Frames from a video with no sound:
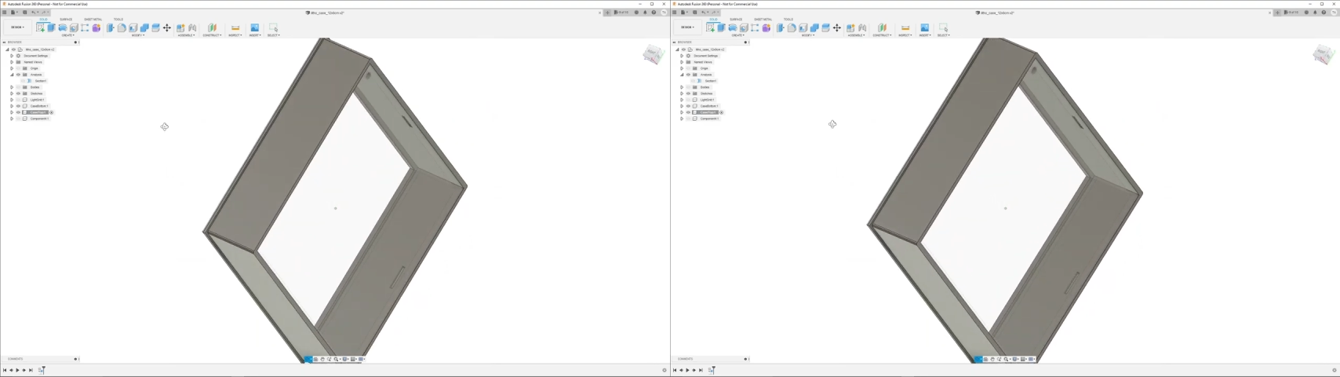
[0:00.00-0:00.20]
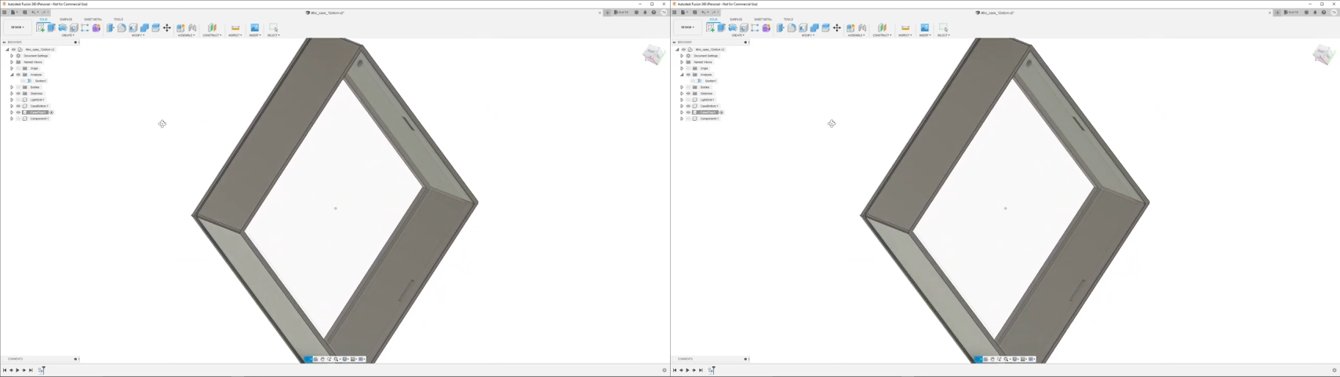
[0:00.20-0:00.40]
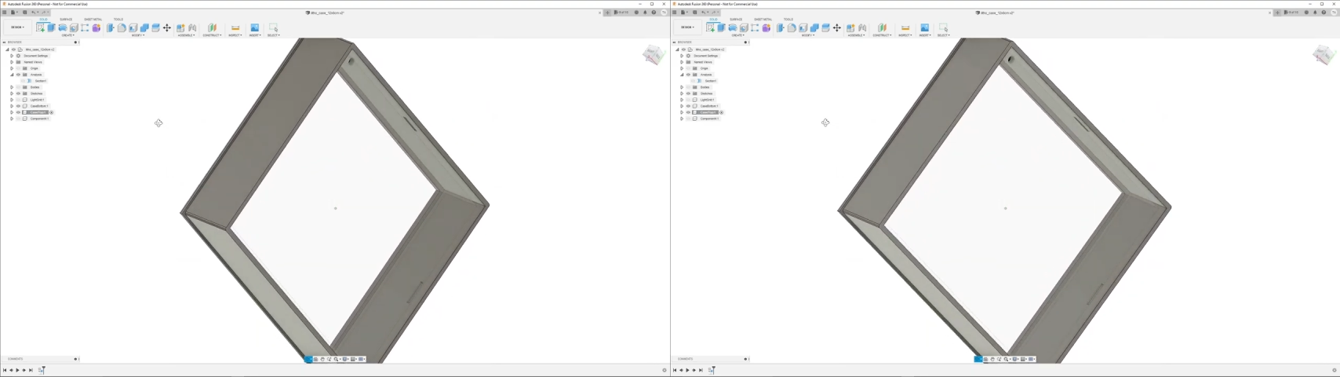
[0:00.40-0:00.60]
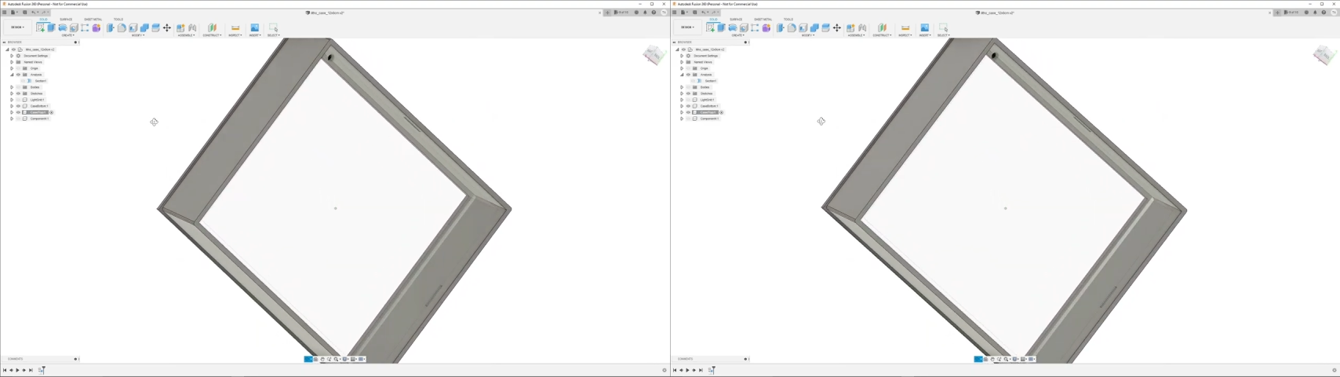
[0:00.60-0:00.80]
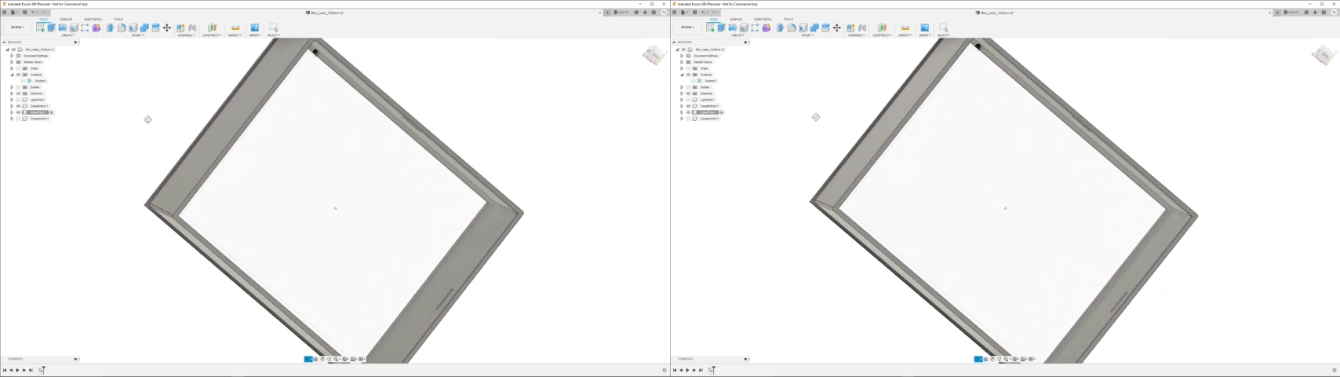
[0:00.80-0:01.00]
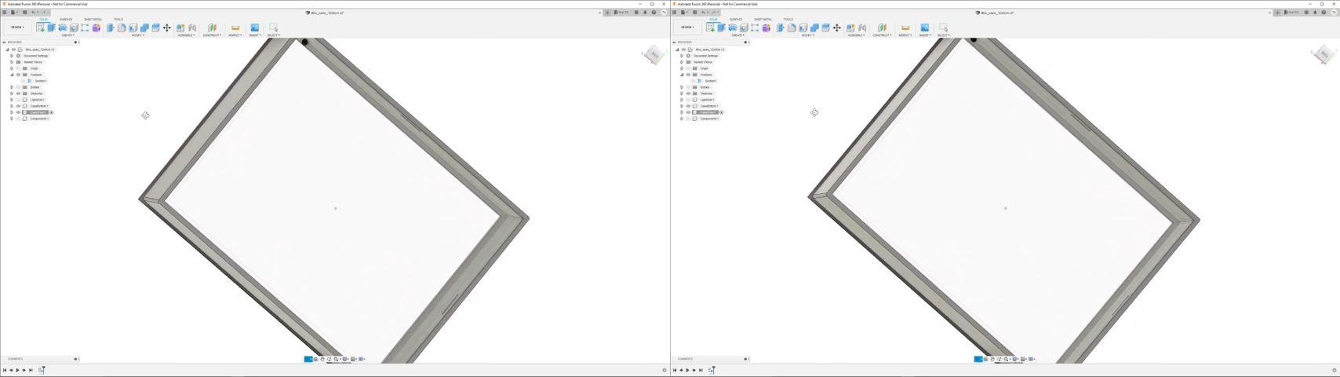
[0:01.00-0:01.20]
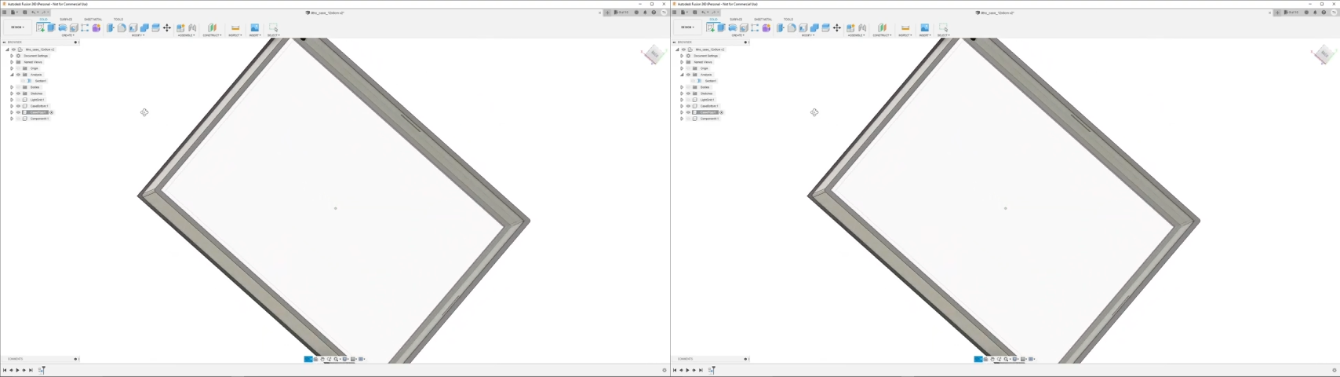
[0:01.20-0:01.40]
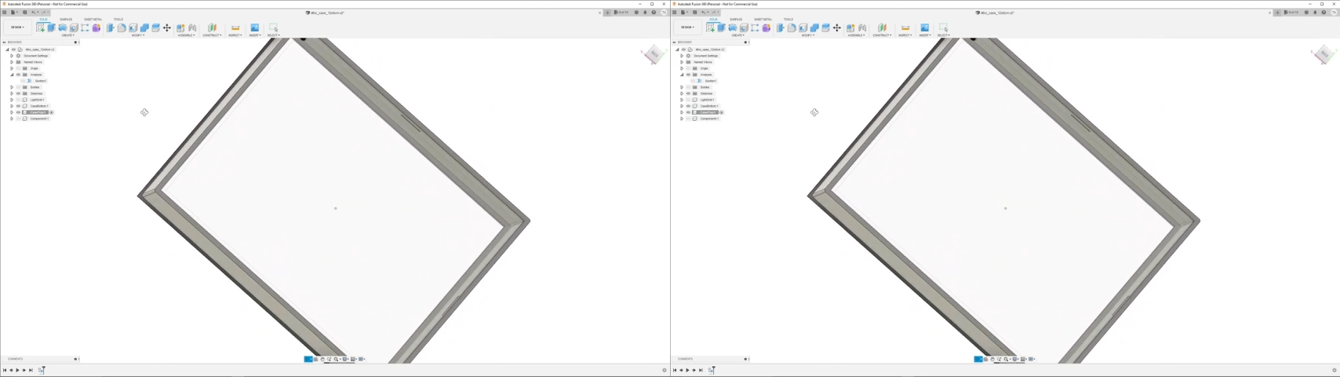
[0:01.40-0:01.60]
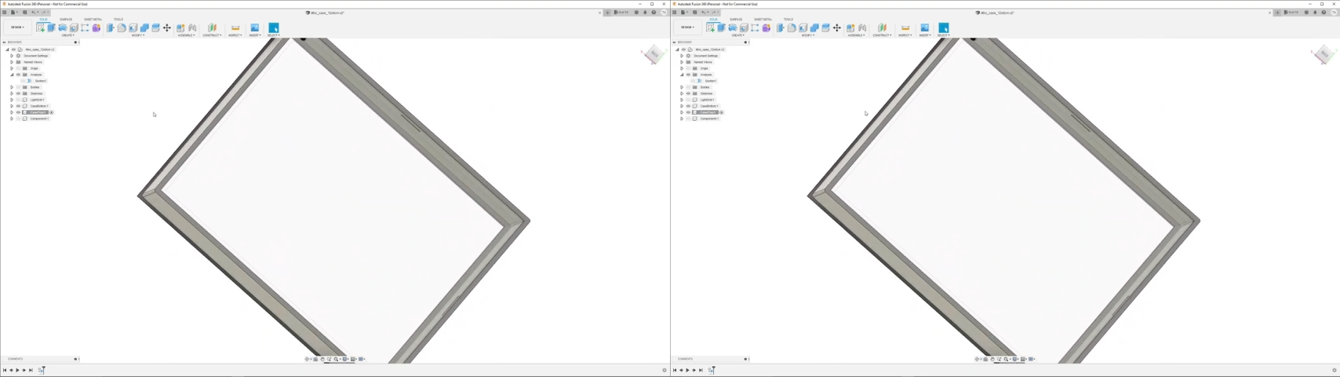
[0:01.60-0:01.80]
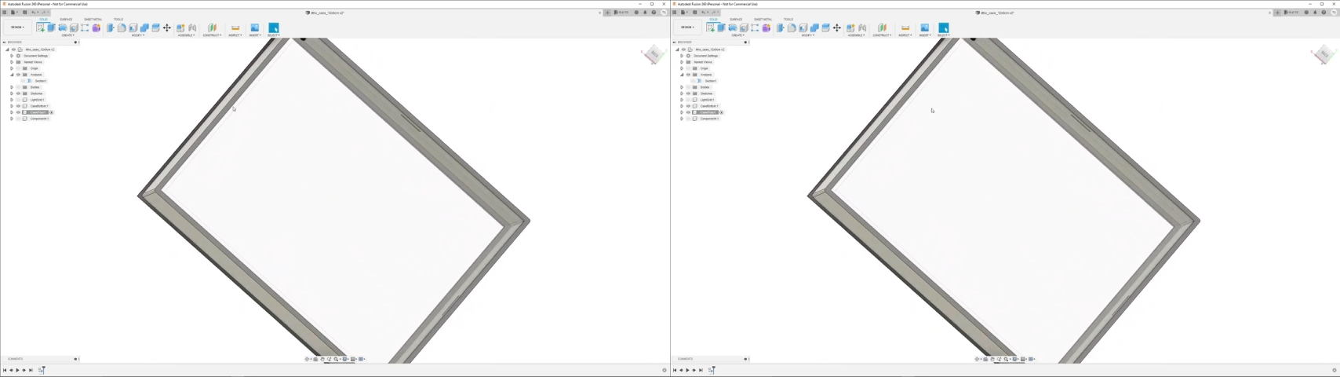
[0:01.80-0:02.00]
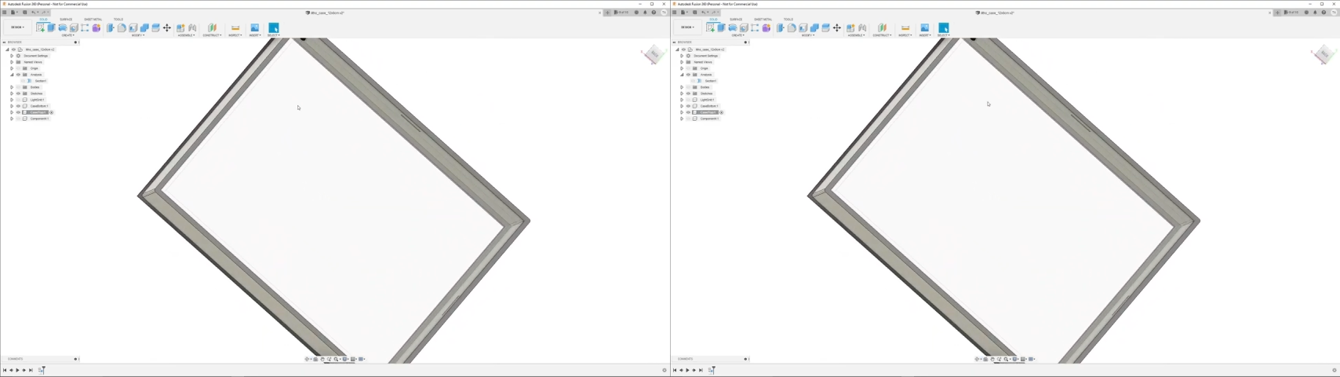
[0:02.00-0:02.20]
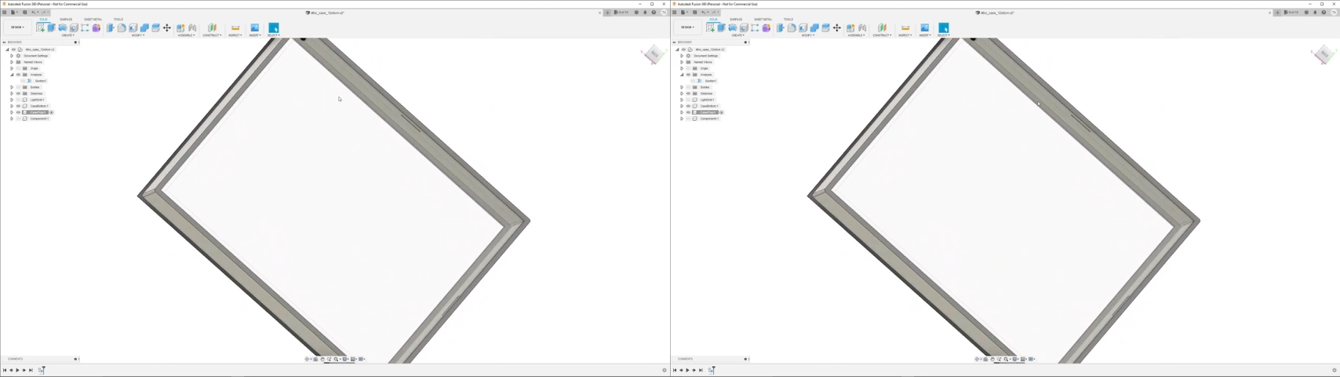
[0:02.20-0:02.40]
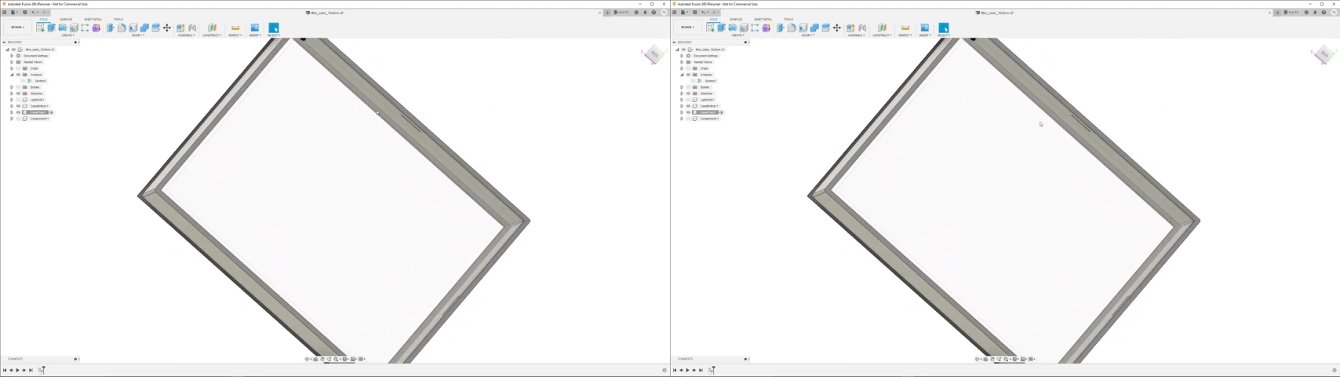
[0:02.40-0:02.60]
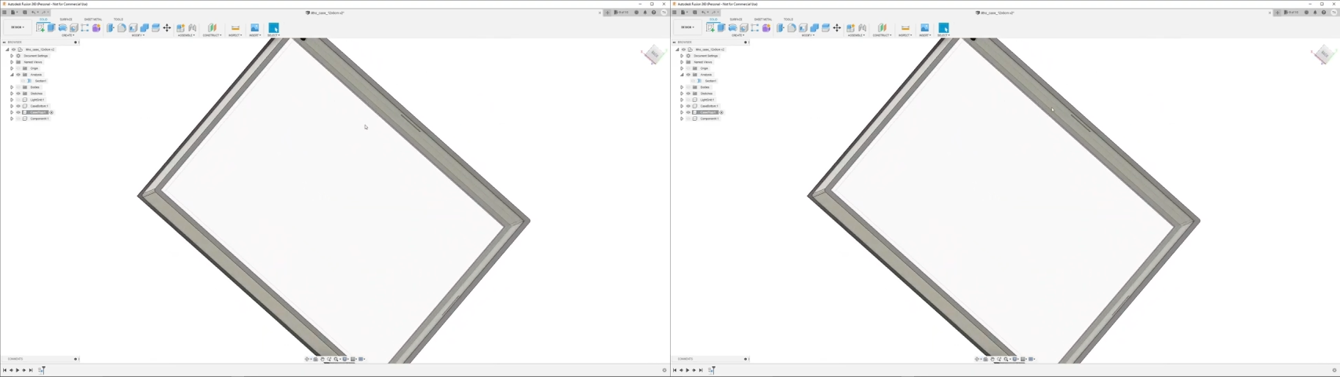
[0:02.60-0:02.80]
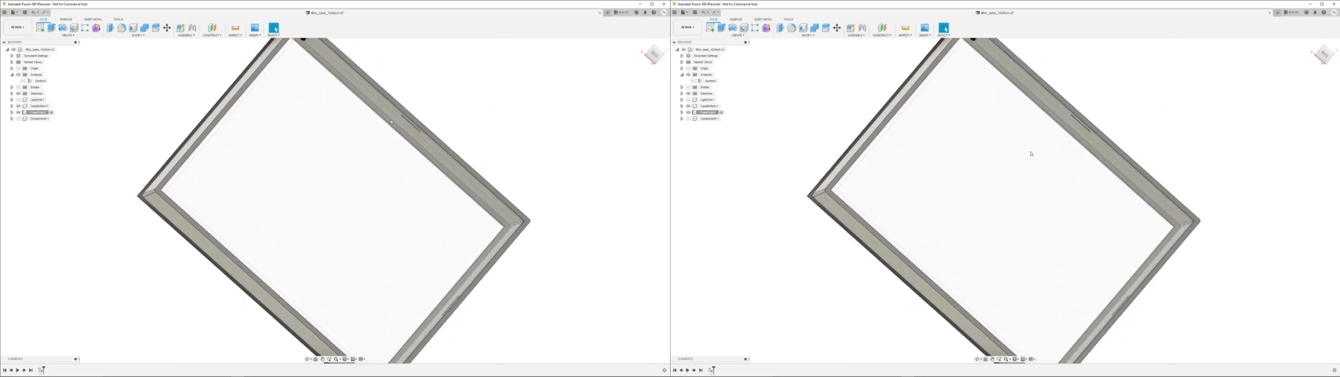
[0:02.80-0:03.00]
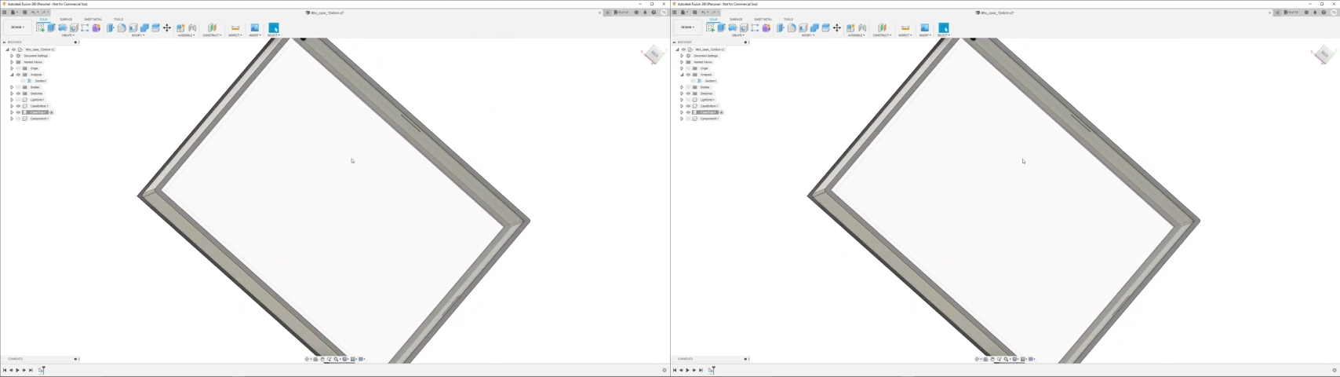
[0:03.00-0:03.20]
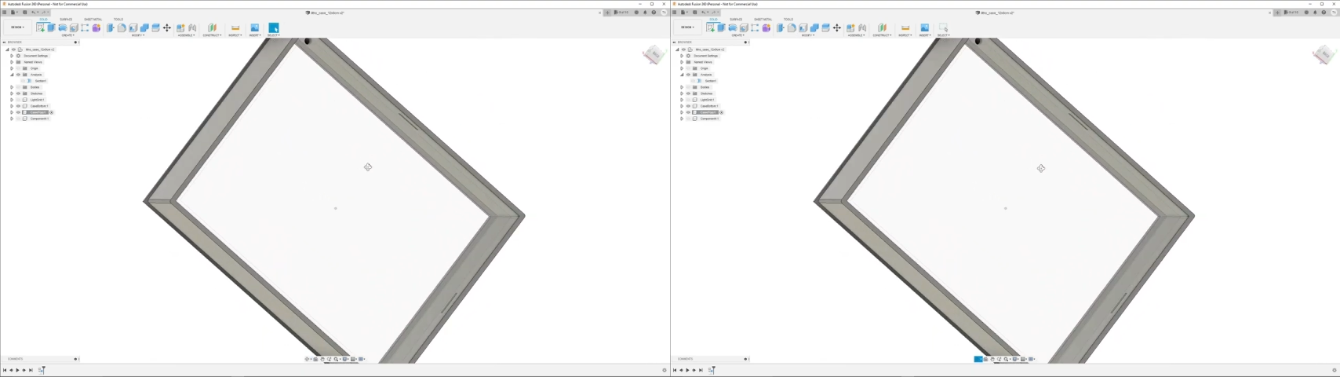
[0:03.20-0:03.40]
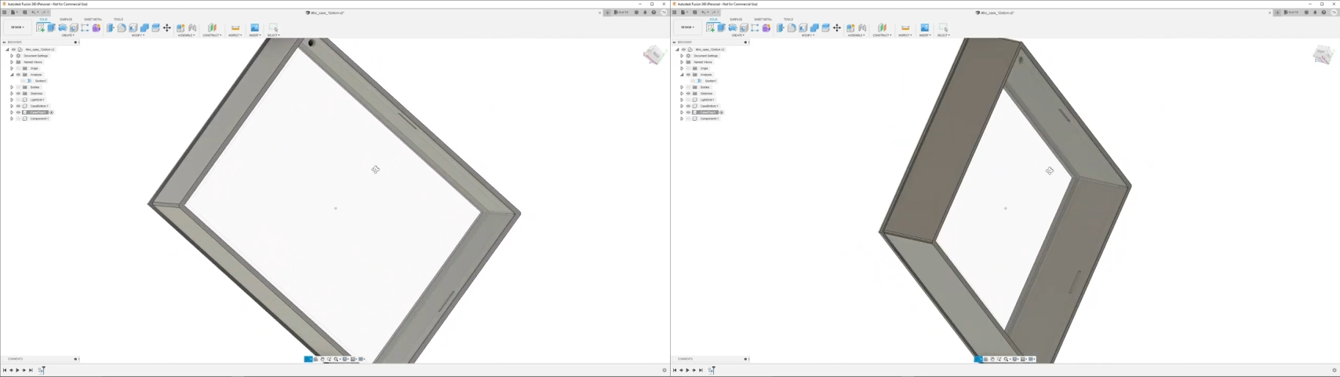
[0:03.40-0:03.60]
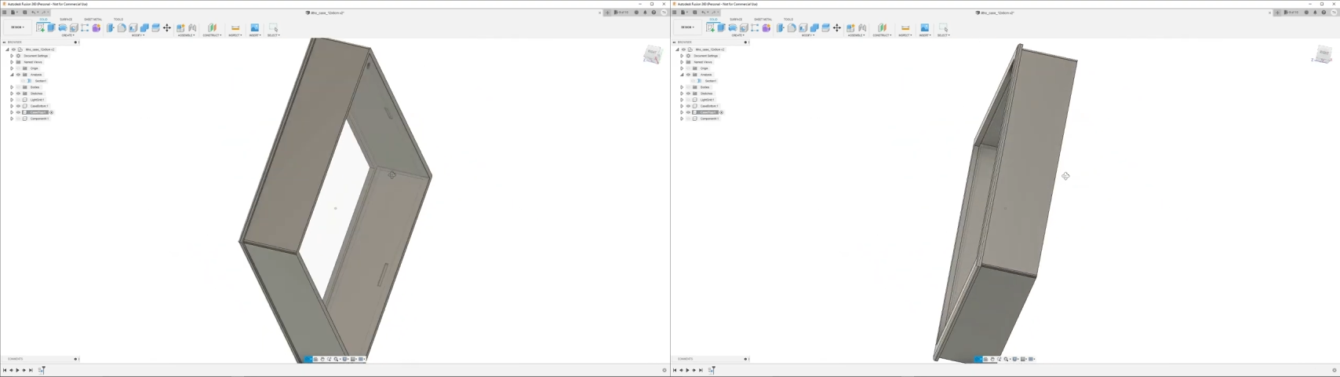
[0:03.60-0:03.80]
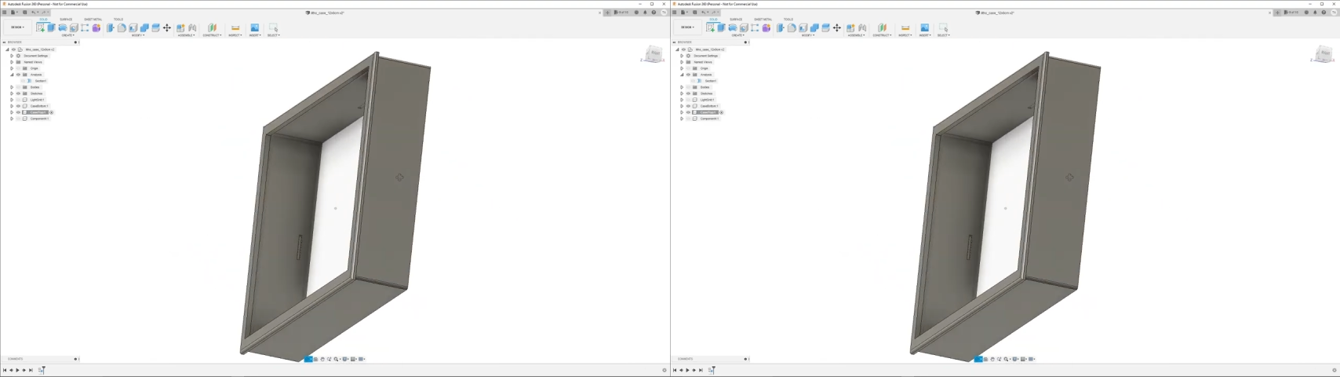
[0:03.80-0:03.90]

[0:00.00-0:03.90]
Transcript: Nobody's mouth can be seen.